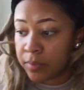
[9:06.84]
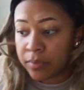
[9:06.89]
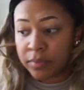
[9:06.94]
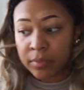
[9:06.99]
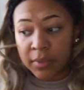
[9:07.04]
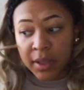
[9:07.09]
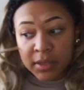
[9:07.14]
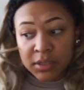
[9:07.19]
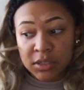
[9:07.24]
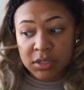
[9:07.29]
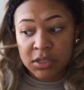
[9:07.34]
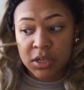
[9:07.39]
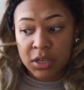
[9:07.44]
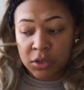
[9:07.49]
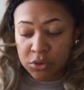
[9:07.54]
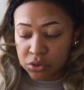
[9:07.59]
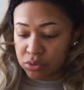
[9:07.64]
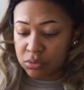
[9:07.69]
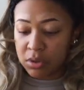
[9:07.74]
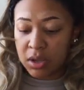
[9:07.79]
That just
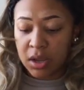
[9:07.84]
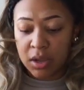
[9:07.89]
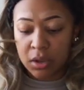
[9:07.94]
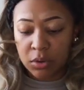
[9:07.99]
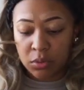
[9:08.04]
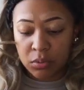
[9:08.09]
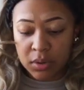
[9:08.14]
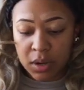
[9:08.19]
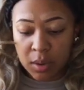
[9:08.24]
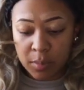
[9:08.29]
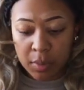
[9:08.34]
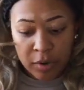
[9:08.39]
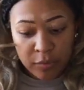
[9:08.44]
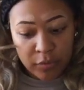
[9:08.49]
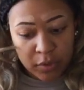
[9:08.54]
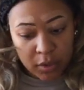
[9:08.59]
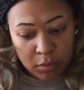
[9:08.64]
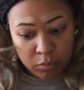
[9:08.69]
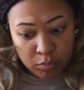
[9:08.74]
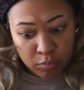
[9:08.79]
shows you that you're not
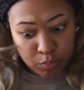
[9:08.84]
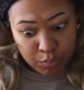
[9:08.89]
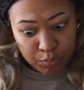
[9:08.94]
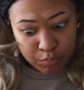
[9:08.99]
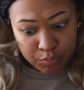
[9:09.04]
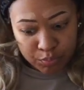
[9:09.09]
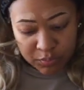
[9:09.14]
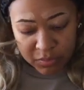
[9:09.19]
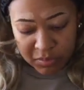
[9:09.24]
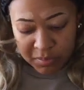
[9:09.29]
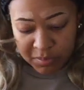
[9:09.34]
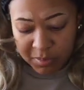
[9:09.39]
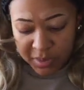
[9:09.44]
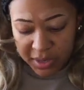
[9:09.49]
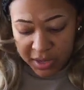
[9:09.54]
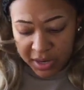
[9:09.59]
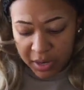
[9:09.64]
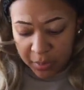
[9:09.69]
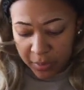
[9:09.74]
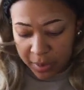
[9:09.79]
perfect.
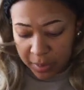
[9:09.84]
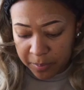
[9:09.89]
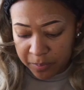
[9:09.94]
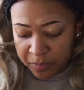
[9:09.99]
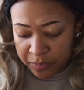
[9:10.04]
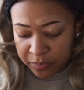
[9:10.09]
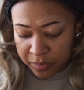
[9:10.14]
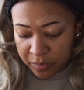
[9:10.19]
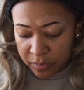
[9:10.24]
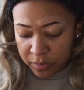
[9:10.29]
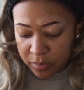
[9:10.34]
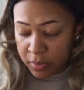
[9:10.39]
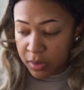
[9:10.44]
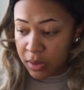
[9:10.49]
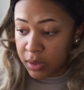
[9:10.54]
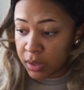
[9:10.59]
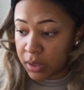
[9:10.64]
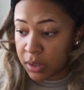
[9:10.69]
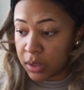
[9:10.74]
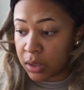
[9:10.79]
But anyway,
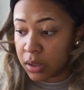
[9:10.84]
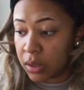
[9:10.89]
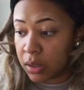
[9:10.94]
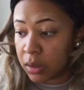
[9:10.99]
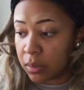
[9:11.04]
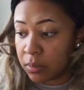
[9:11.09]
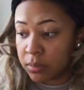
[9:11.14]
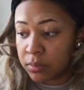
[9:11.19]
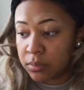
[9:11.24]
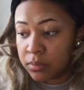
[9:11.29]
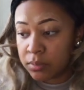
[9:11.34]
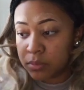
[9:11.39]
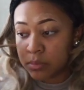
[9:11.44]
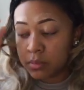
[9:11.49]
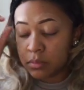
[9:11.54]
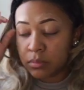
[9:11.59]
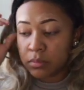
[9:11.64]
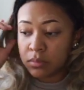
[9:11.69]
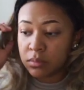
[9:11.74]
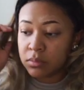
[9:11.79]
I
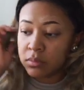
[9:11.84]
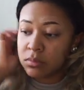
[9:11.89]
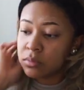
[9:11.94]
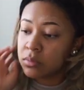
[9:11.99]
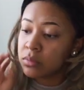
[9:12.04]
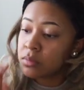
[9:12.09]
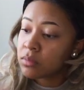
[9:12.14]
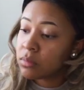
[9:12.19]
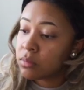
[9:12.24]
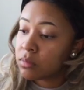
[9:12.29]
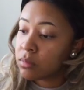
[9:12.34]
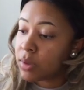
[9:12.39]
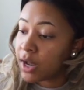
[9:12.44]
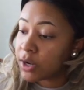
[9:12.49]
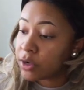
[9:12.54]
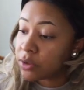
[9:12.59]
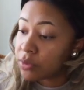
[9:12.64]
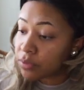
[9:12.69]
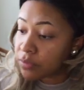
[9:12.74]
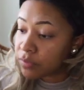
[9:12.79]

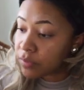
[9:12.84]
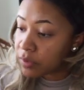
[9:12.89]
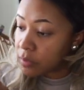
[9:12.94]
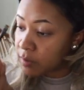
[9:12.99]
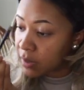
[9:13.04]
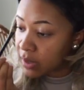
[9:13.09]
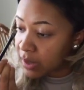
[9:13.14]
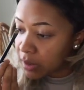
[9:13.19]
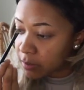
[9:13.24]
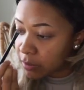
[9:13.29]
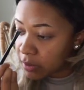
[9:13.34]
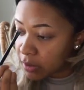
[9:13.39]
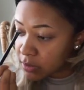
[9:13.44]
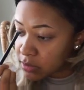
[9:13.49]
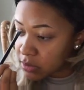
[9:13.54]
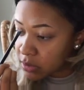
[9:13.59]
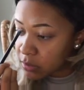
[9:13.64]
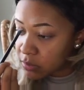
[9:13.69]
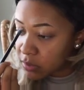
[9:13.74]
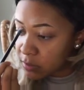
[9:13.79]
do fill my
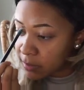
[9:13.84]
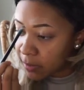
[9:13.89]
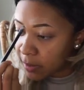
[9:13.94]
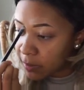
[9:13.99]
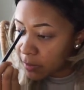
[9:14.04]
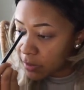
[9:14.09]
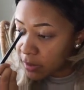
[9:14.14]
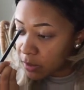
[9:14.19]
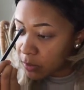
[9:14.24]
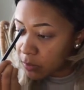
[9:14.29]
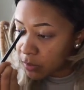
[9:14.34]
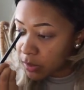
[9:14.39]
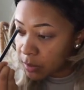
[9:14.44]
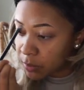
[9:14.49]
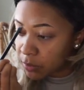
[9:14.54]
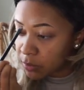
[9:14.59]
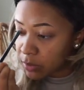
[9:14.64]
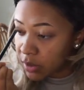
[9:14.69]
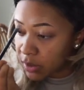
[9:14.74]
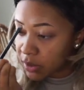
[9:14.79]
eyebrows in with the pomade when I'm
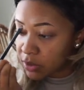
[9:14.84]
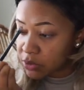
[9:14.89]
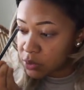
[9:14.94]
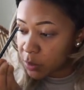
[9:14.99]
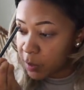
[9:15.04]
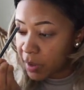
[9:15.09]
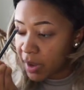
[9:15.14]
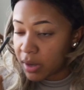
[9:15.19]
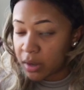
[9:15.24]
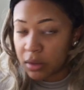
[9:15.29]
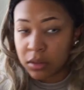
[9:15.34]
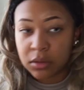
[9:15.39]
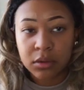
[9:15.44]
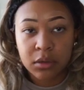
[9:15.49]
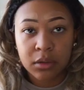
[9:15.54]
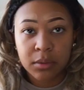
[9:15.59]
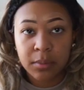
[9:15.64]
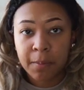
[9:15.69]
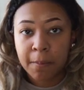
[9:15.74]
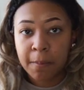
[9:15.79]
doing like a dramatic look.